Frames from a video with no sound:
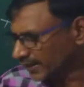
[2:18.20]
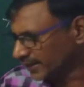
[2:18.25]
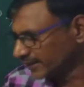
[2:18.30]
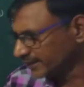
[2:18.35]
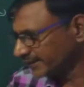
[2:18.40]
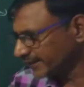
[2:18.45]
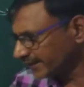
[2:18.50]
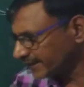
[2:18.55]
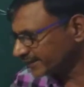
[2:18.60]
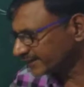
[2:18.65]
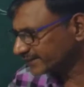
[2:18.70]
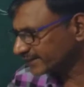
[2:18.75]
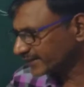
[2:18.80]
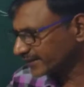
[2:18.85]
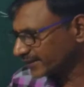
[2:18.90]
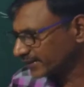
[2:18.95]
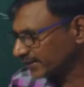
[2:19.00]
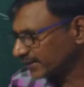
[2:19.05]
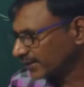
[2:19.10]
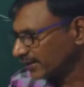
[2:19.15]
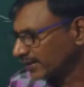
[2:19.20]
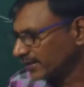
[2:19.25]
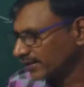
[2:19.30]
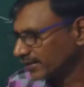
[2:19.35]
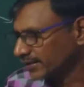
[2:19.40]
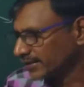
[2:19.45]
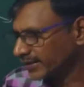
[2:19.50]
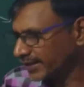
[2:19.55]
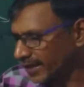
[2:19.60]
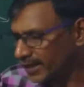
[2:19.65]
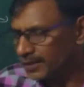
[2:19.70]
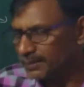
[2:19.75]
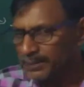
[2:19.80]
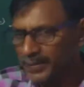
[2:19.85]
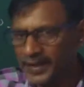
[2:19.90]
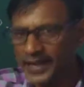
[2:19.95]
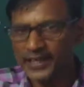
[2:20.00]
These can be